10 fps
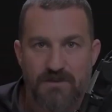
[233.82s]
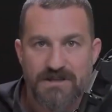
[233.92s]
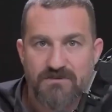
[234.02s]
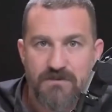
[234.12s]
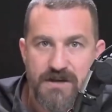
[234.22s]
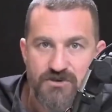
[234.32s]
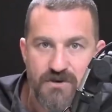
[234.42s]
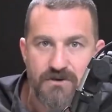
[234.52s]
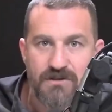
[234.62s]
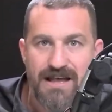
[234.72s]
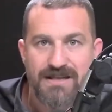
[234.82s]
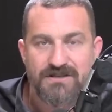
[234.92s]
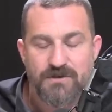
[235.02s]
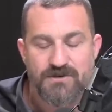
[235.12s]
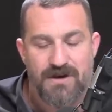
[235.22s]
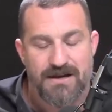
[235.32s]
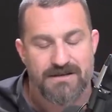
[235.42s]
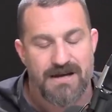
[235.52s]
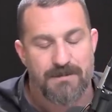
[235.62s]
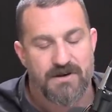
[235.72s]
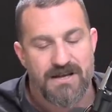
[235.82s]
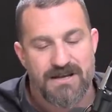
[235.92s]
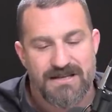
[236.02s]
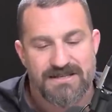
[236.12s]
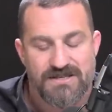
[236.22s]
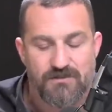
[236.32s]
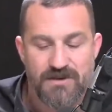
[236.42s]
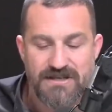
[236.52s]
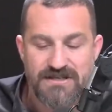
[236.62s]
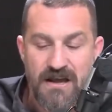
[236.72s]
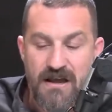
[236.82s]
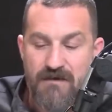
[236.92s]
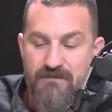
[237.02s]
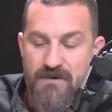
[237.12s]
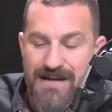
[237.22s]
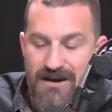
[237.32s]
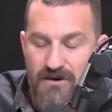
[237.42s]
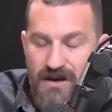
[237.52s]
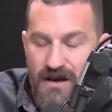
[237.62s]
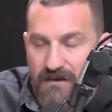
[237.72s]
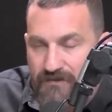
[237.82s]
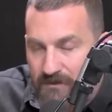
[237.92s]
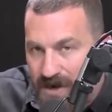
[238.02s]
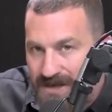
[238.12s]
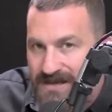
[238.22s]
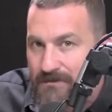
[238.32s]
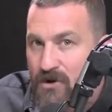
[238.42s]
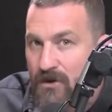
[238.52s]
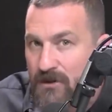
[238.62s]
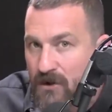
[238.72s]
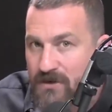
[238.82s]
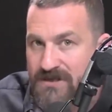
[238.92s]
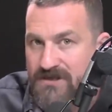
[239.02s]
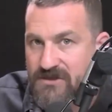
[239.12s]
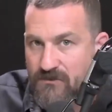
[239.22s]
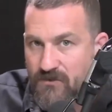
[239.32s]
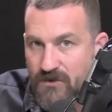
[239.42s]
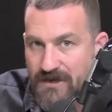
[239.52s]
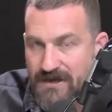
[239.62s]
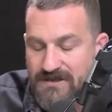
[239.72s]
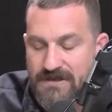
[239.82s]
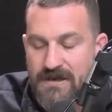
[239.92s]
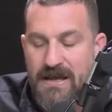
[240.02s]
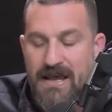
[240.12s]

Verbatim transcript: released from the adrenal glands, which ride atop our kidneys. It's released from an area of the brainstem called locus coeruleus.